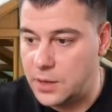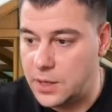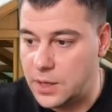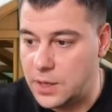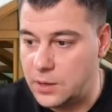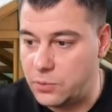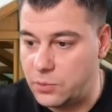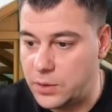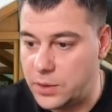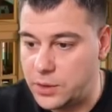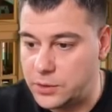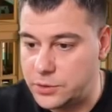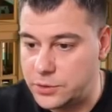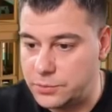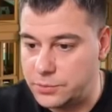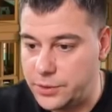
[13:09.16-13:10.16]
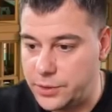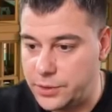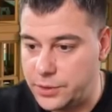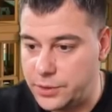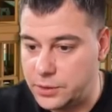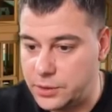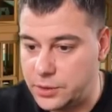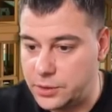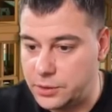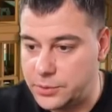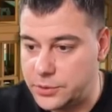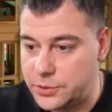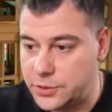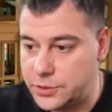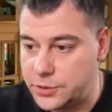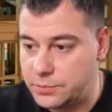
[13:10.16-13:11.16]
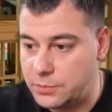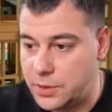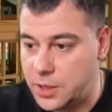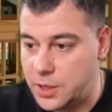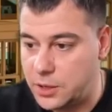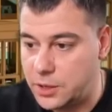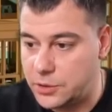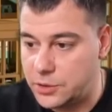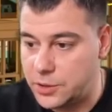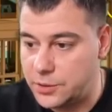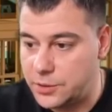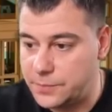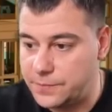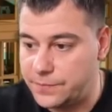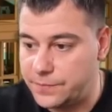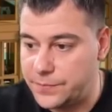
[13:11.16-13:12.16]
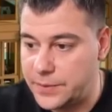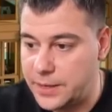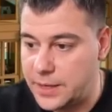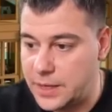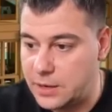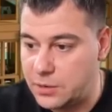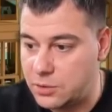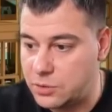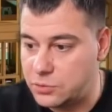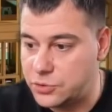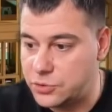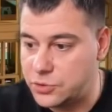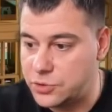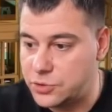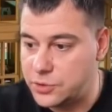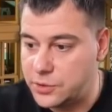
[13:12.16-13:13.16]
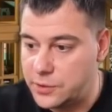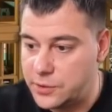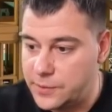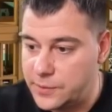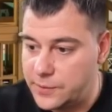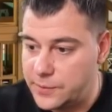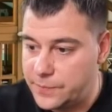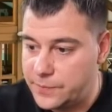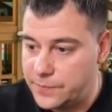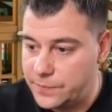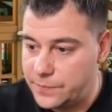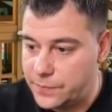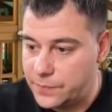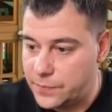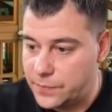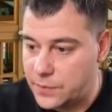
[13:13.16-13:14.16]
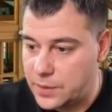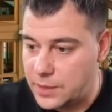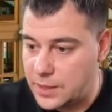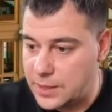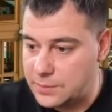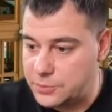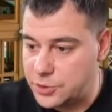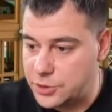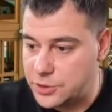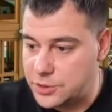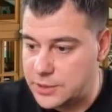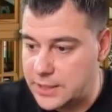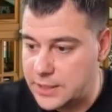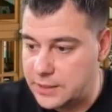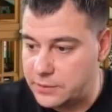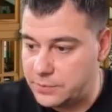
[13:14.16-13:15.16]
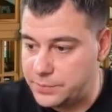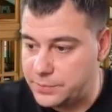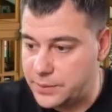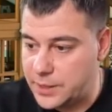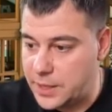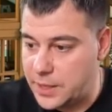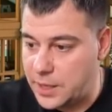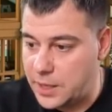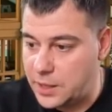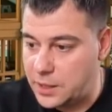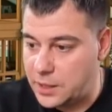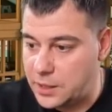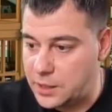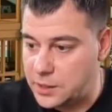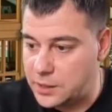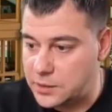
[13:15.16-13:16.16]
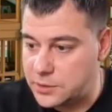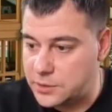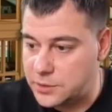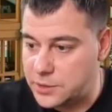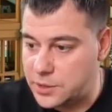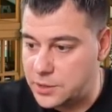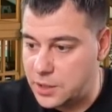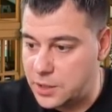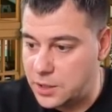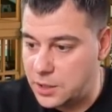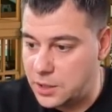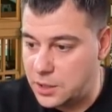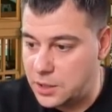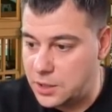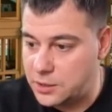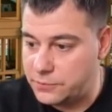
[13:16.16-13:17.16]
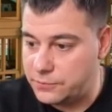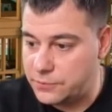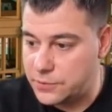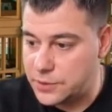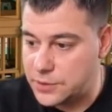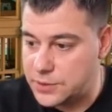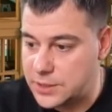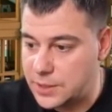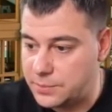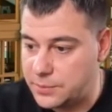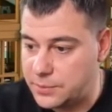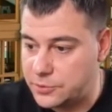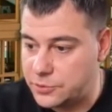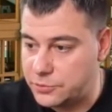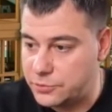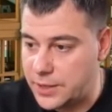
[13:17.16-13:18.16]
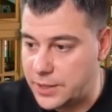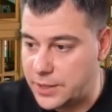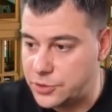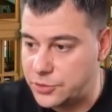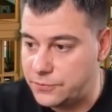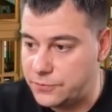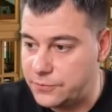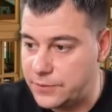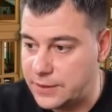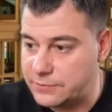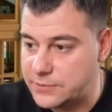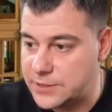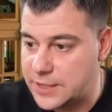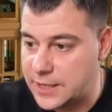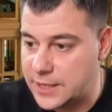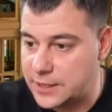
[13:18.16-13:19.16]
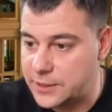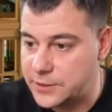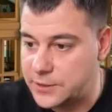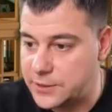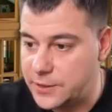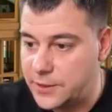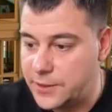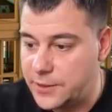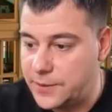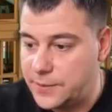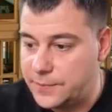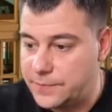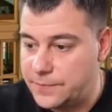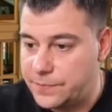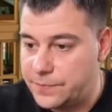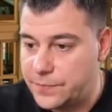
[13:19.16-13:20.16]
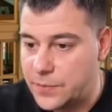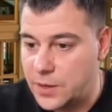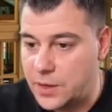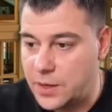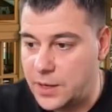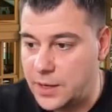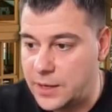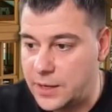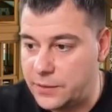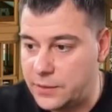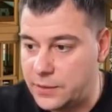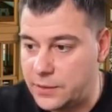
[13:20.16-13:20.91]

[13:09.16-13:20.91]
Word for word: I want it to be a little bit smaller. Arrows, captions, autoplay is on, for example, duration five seconds, and